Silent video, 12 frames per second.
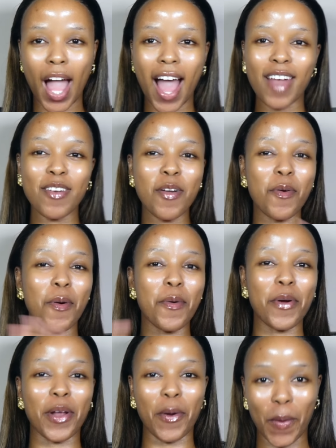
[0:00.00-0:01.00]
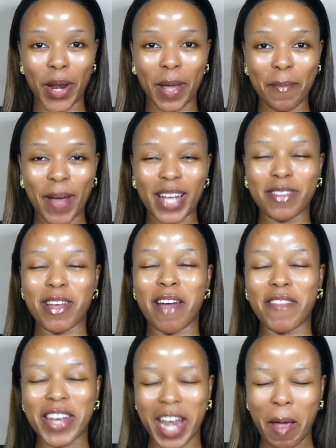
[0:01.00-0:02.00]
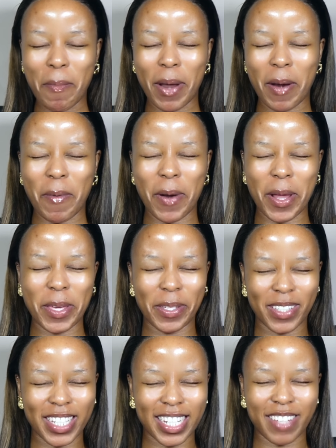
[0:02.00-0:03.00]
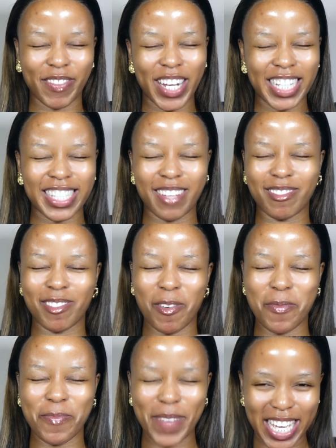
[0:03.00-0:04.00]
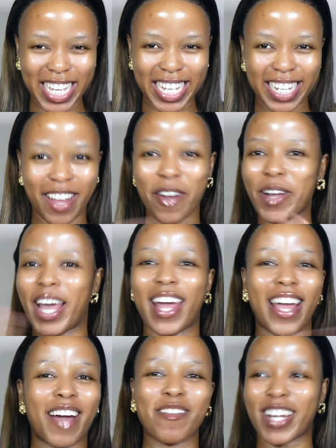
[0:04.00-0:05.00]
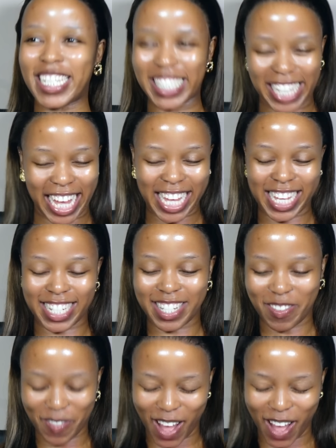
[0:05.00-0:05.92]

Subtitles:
I don't know what we're gonna call him. I do have a name, but I don't want to use it because I feel like it sounds so mean. Okay, I'm not gonna say it.